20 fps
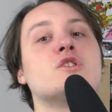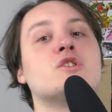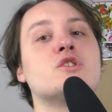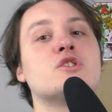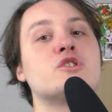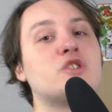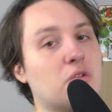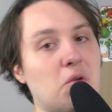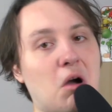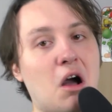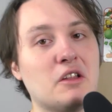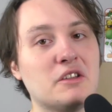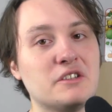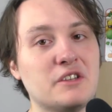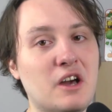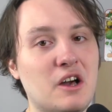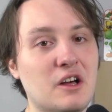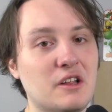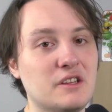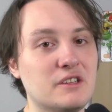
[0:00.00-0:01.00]
So all in
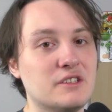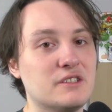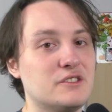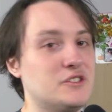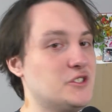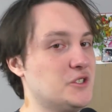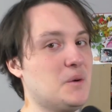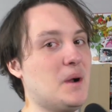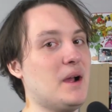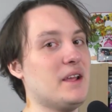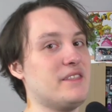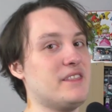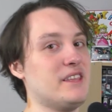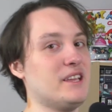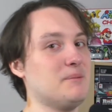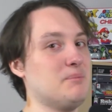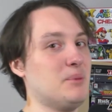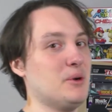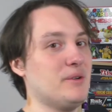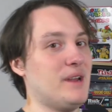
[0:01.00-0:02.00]
all, do I
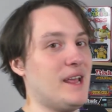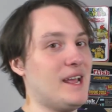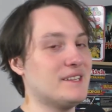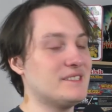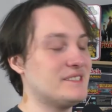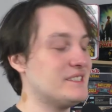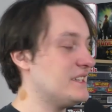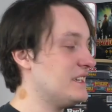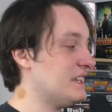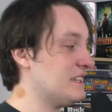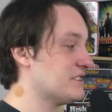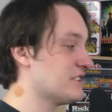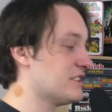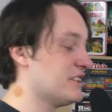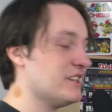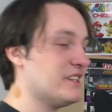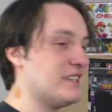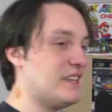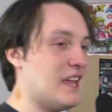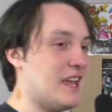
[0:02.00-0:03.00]
think Bohnanza is a
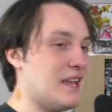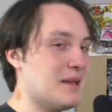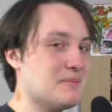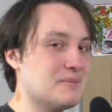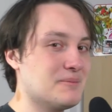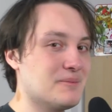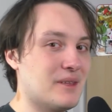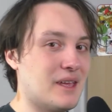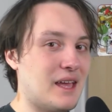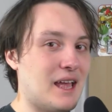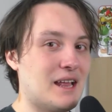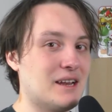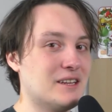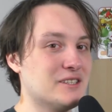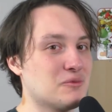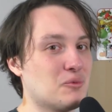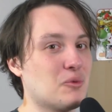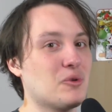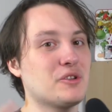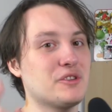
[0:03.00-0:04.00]
good game and
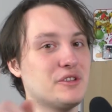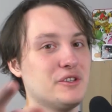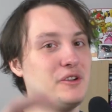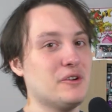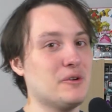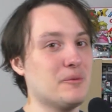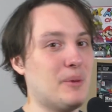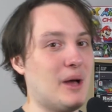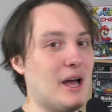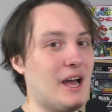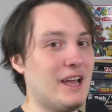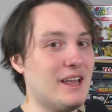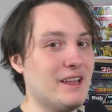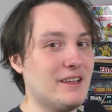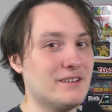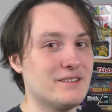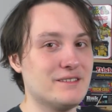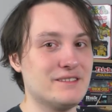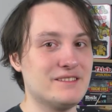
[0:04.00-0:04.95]
is worth your buy?